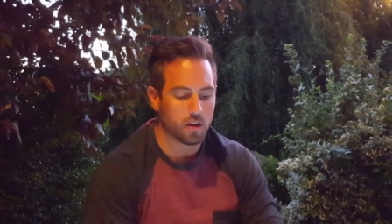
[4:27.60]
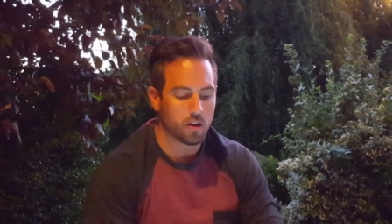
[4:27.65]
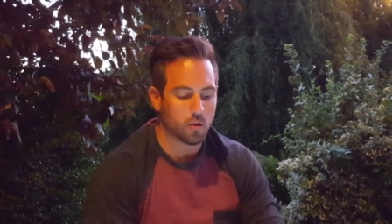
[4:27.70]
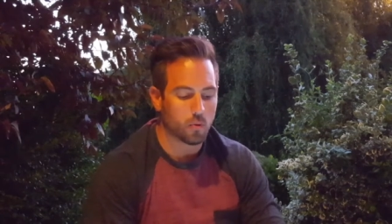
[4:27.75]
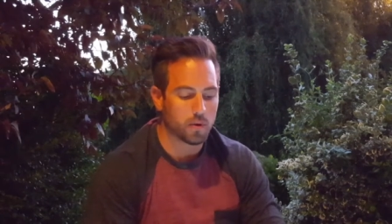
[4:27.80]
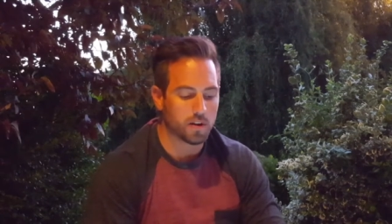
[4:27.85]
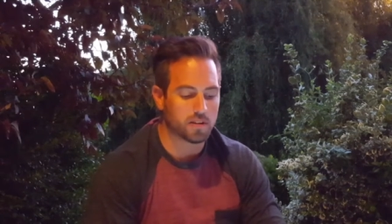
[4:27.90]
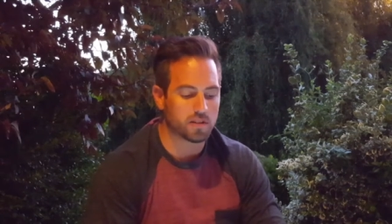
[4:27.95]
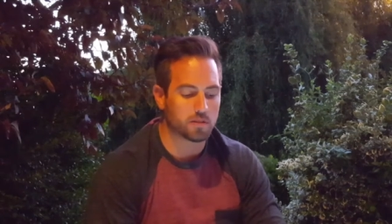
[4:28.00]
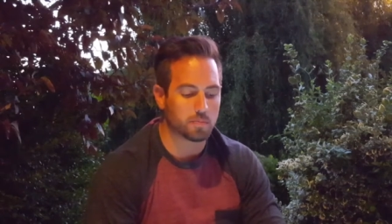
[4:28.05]

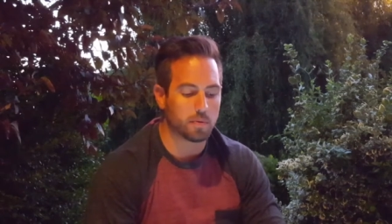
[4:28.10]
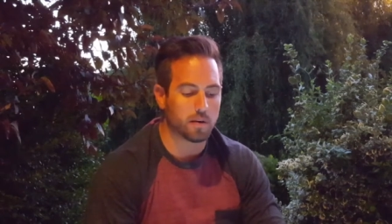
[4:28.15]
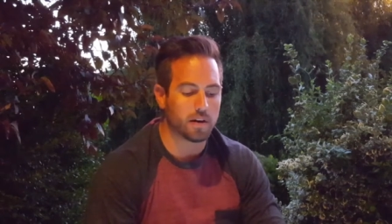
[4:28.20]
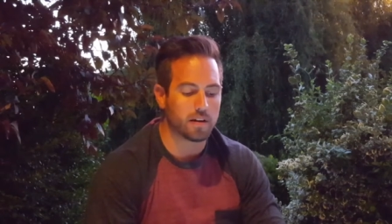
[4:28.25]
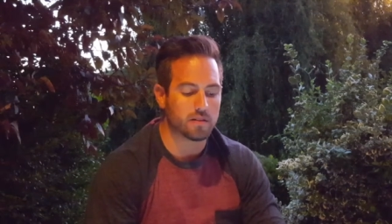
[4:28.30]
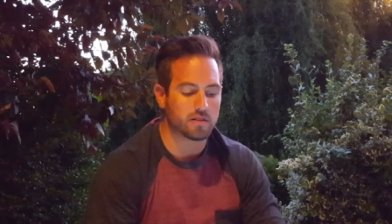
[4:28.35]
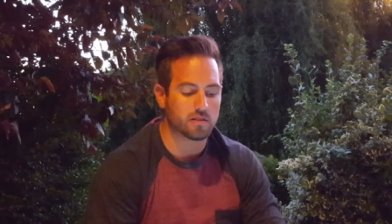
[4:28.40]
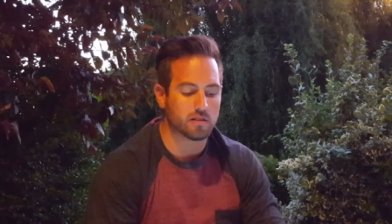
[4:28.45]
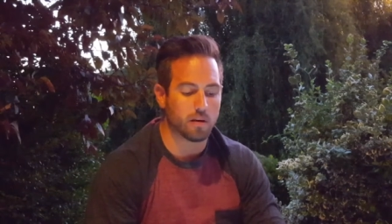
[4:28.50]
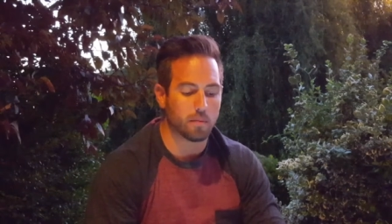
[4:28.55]
we
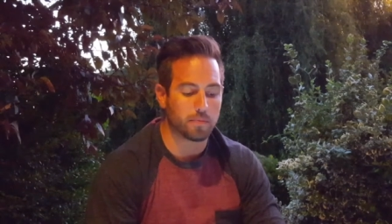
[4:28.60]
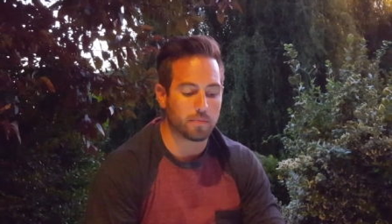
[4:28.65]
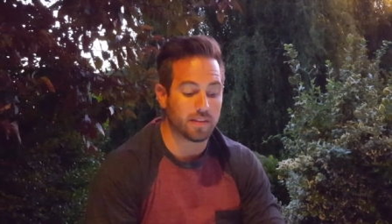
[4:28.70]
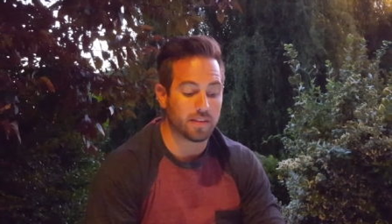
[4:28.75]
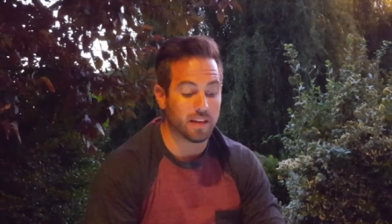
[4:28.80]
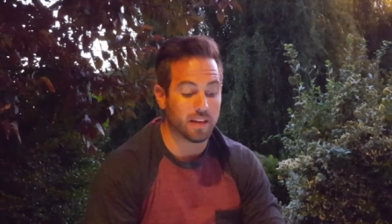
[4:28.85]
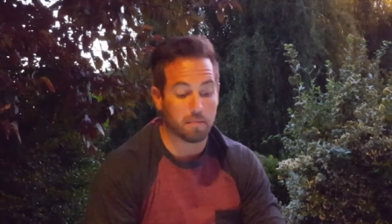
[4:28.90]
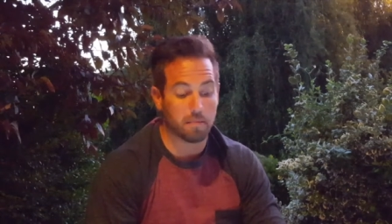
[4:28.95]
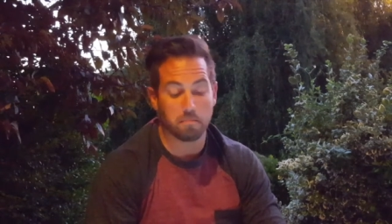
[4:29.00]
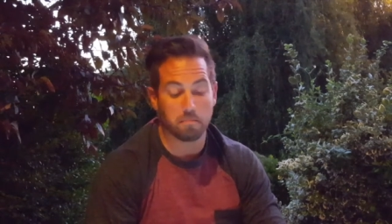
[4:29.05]
experience
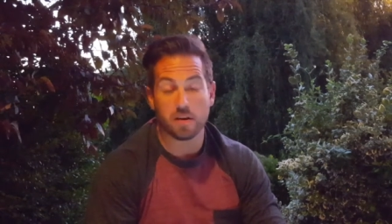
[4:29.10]
something that